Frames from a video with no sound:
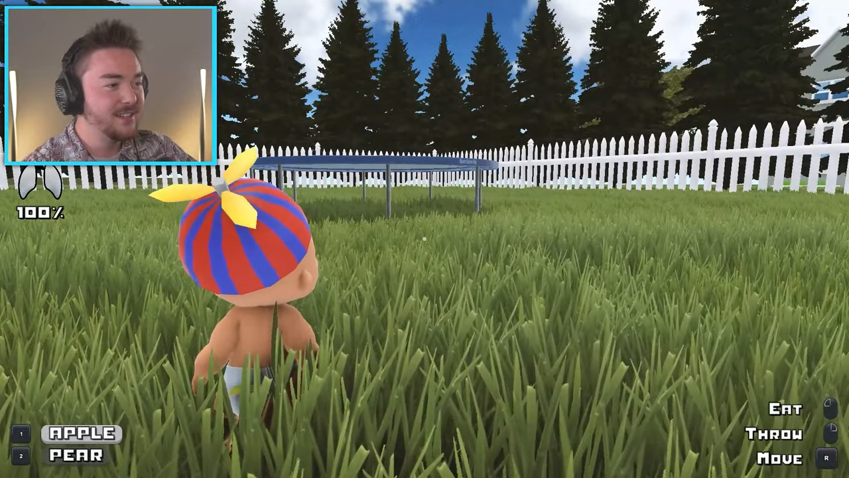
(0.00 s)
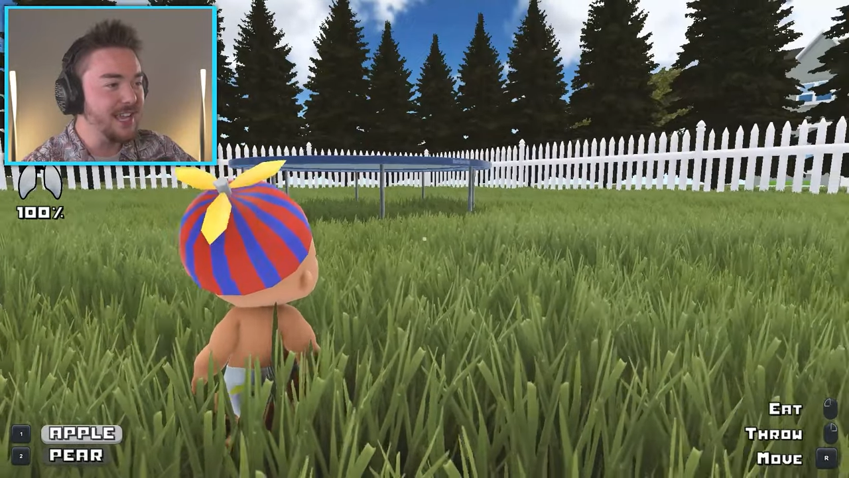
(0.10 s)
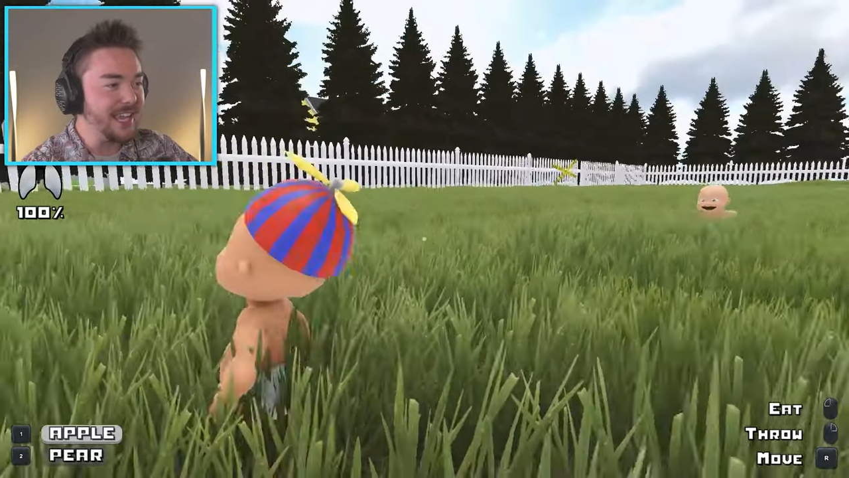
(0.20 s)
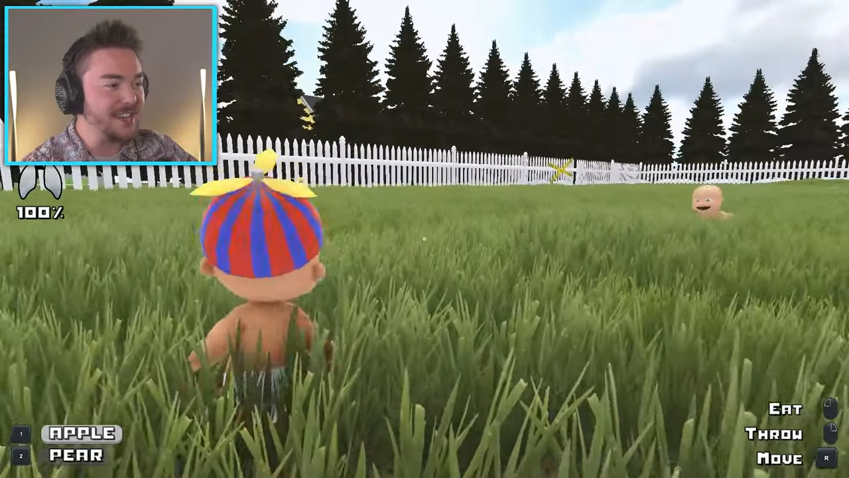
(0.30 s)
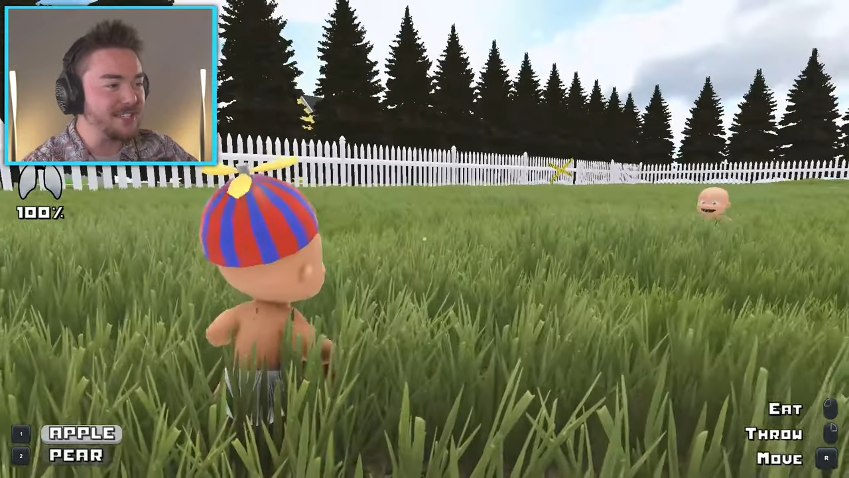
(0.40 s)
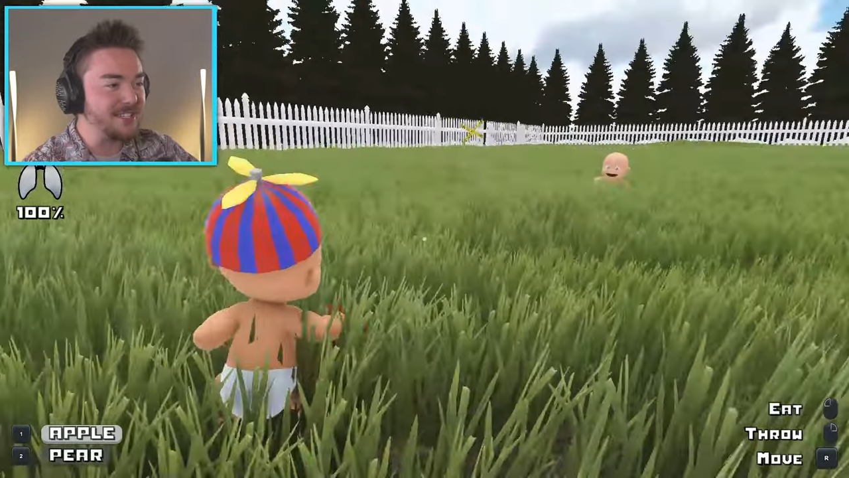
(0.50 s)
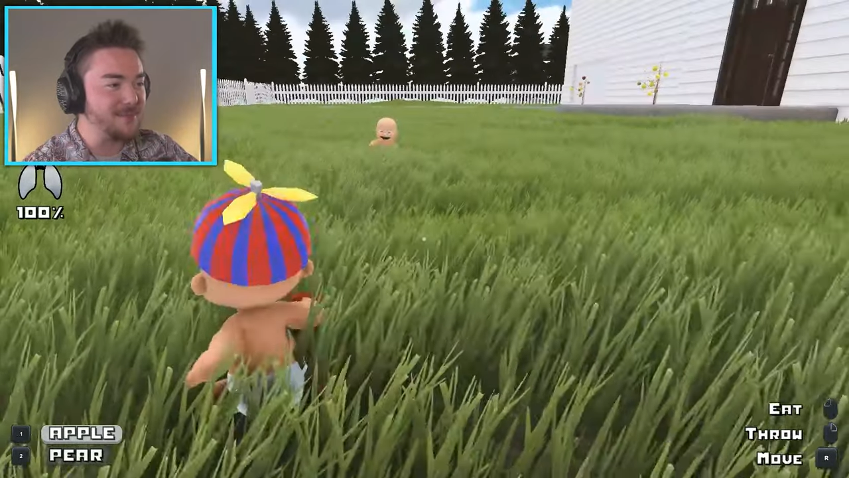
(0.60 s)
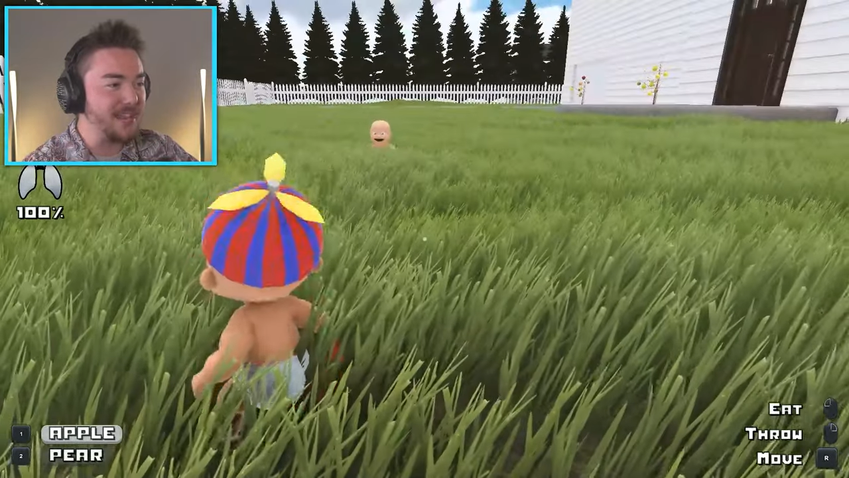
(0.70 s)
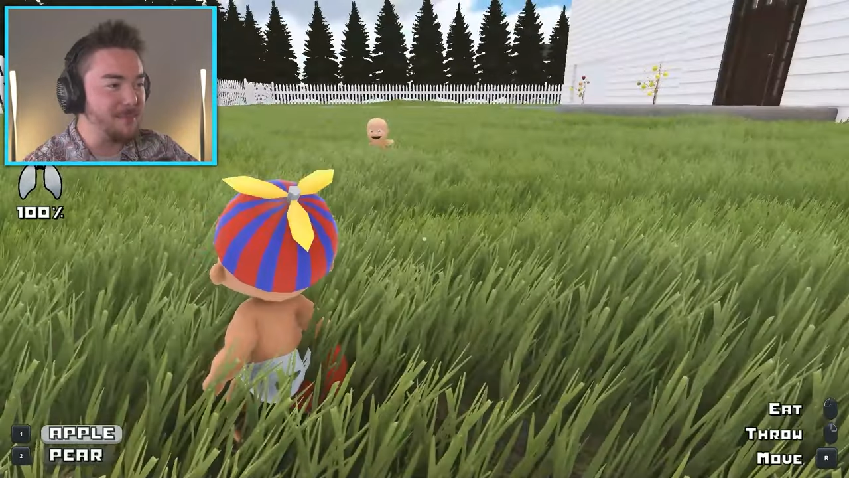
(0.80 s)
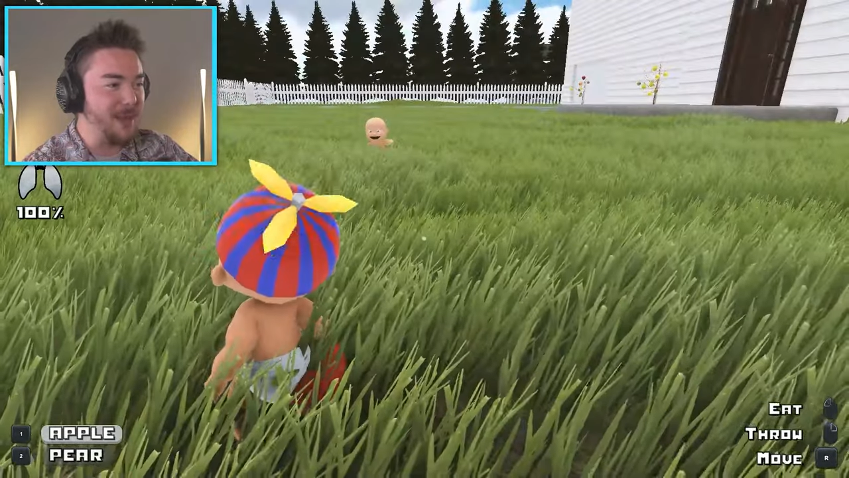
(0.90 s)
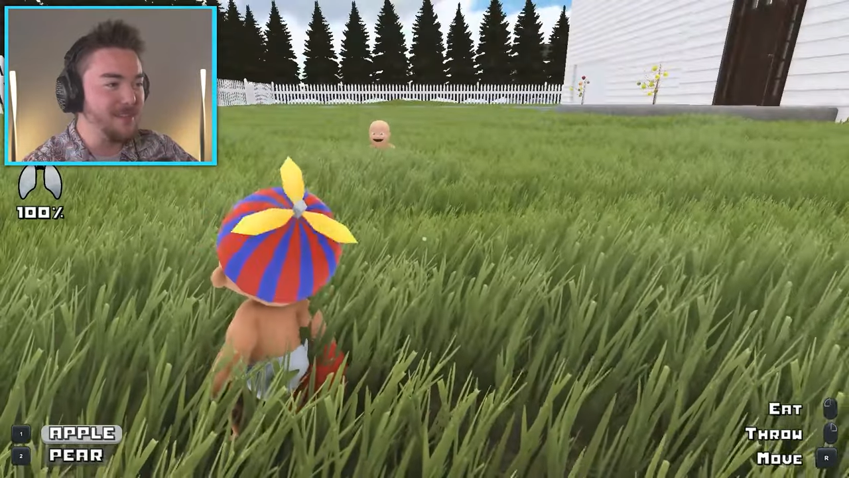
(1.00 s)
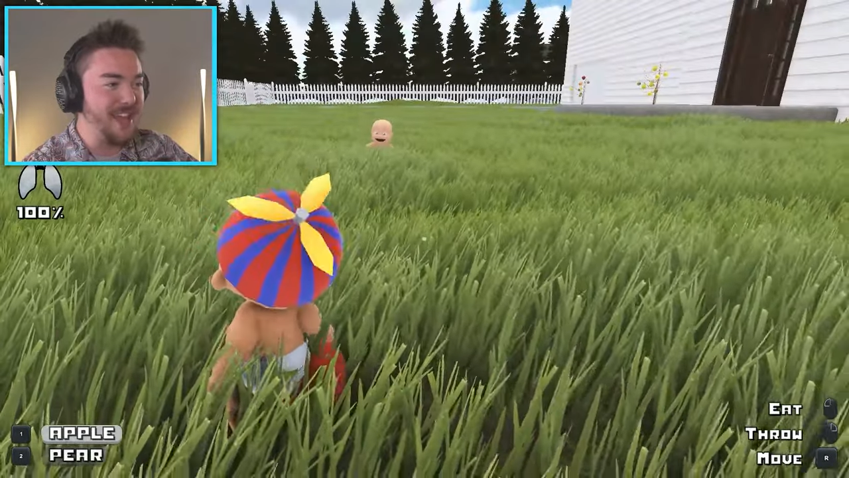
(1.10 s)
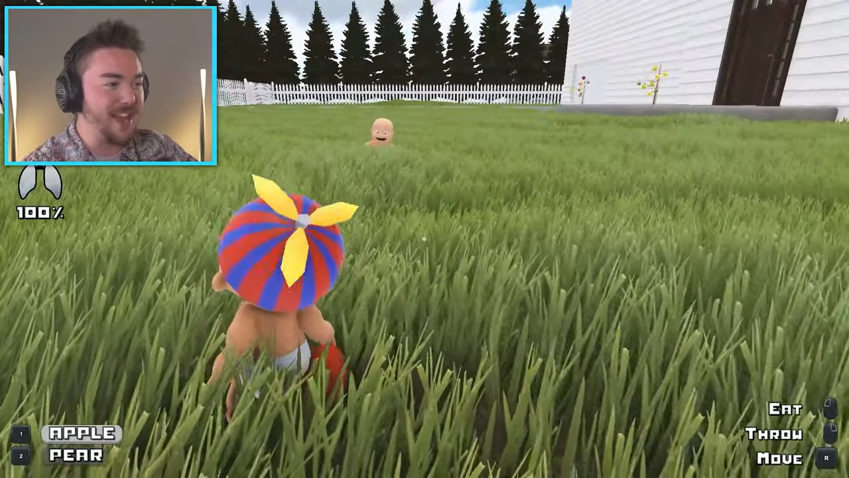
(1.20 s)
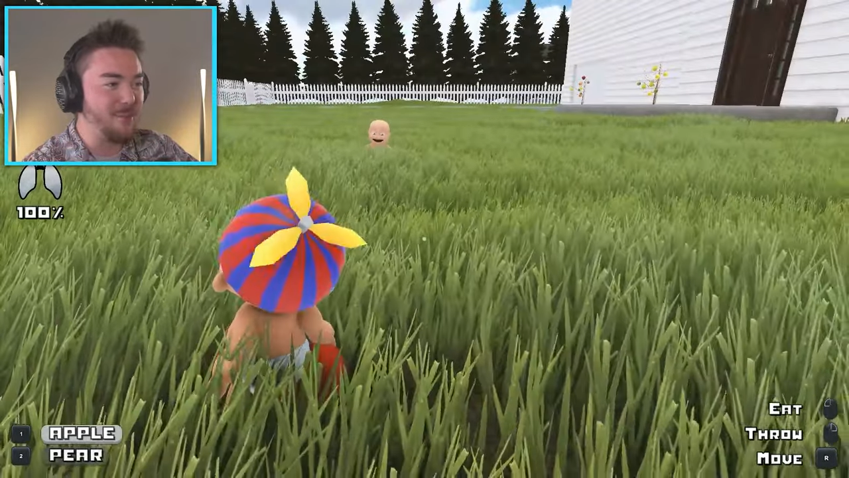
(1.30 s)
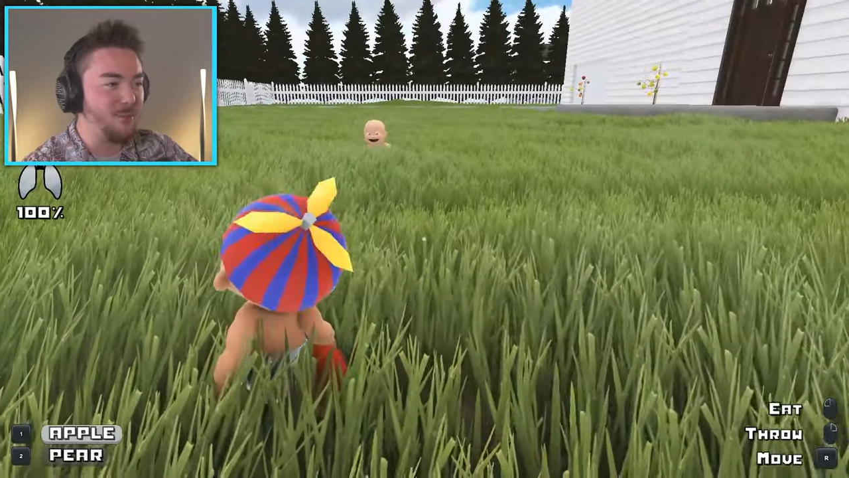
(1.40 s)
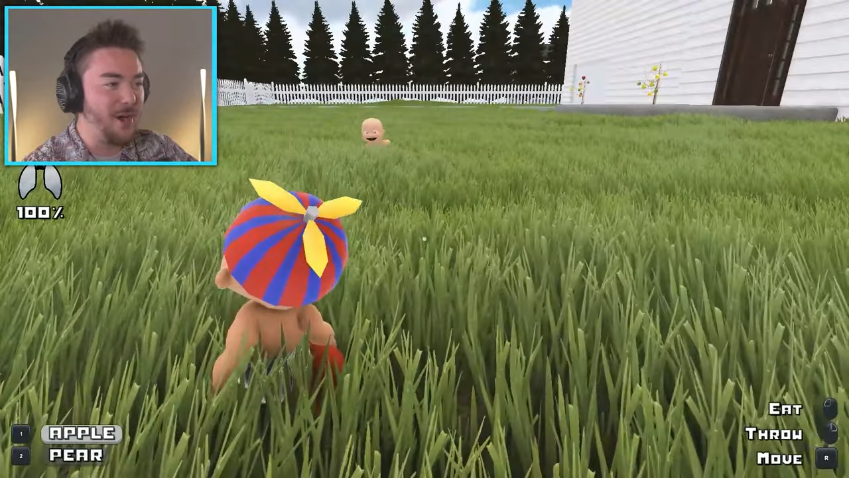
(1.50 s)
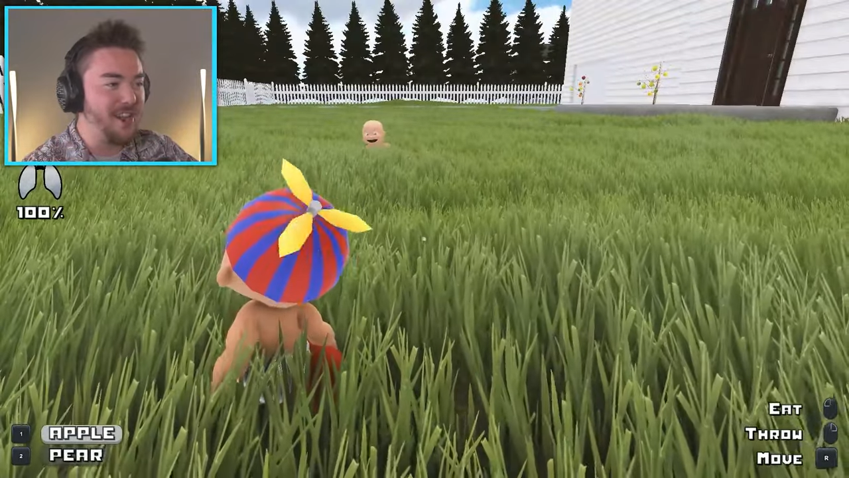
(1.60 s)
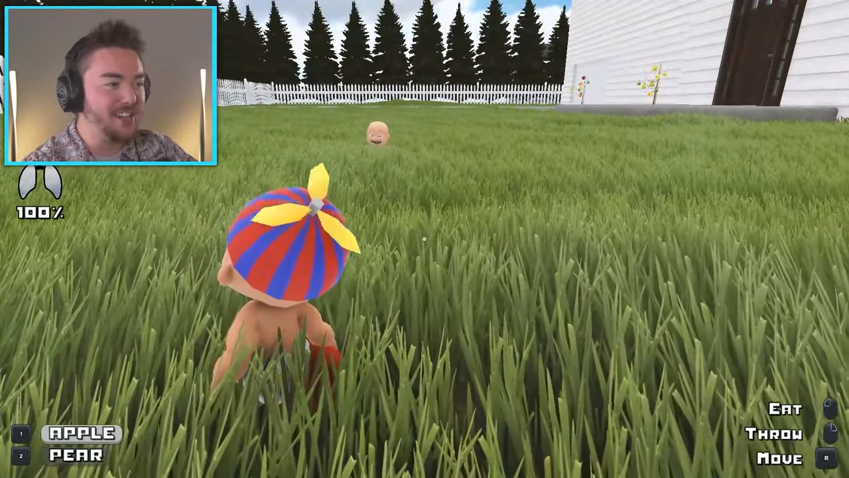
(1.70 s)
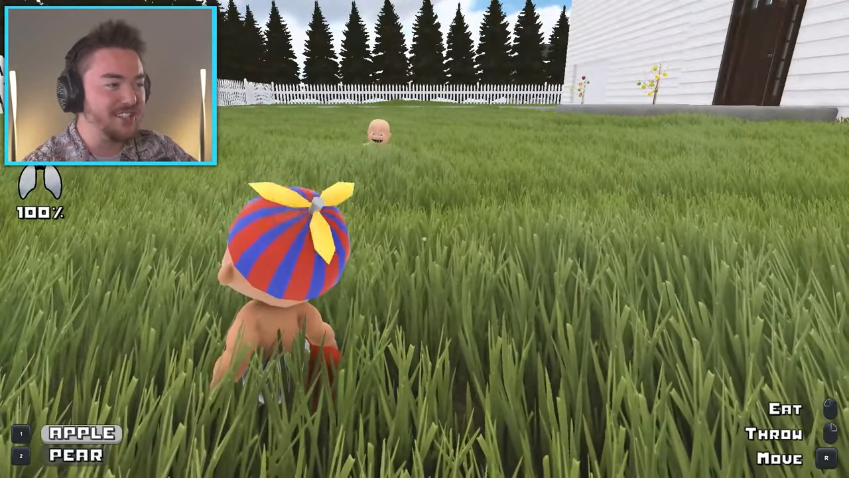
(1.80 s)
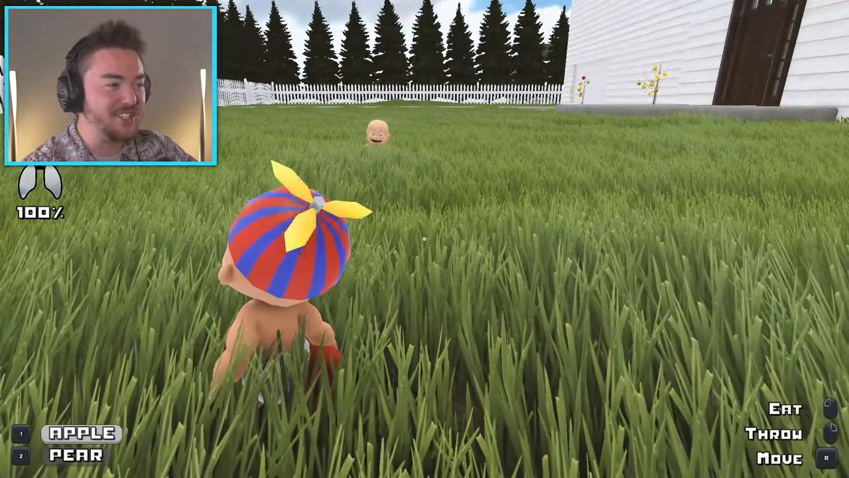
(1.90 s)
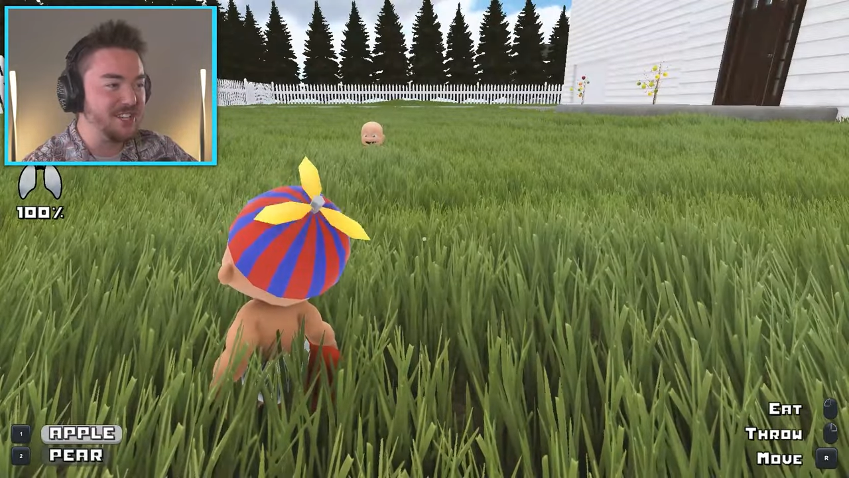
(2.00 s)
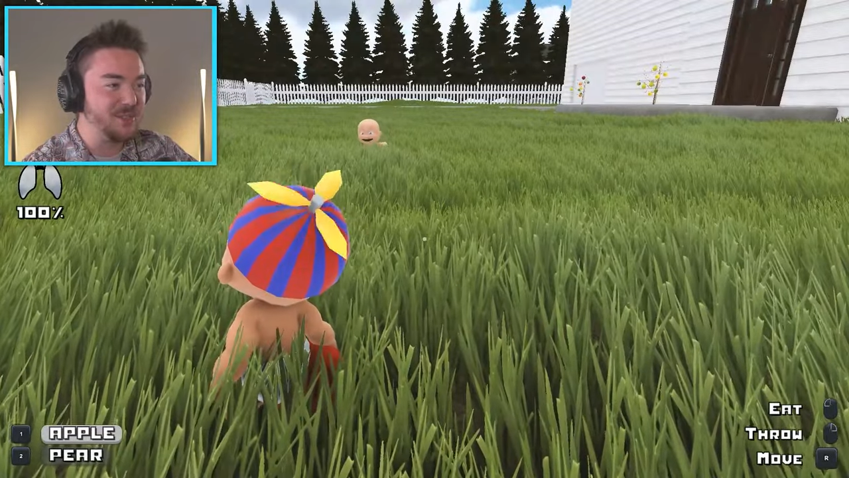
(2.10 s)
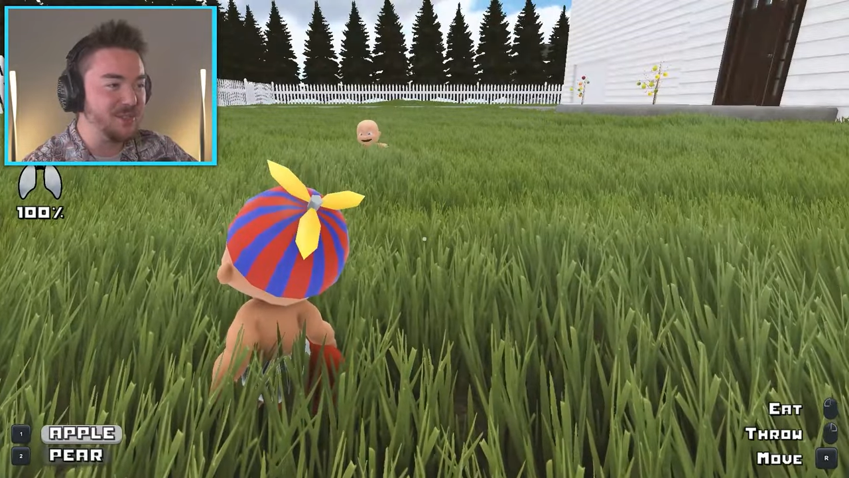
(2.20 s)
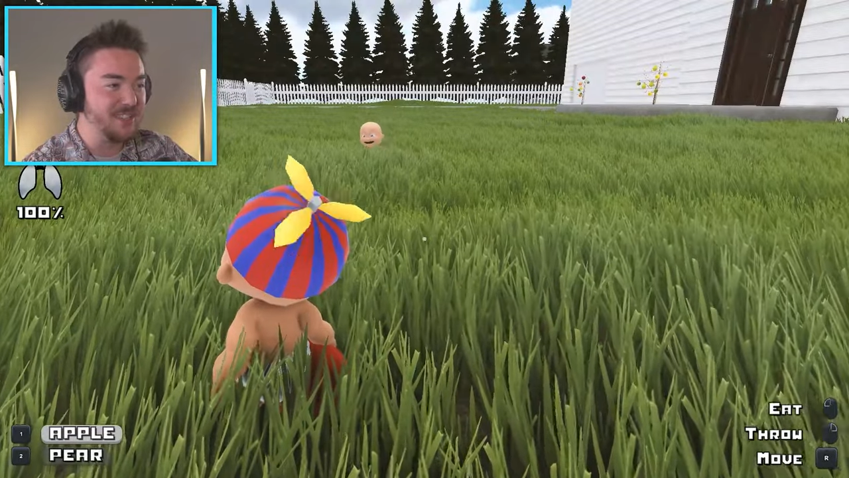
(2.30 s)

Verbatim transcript: It kind of seems like Mom and Dad are wanting us to do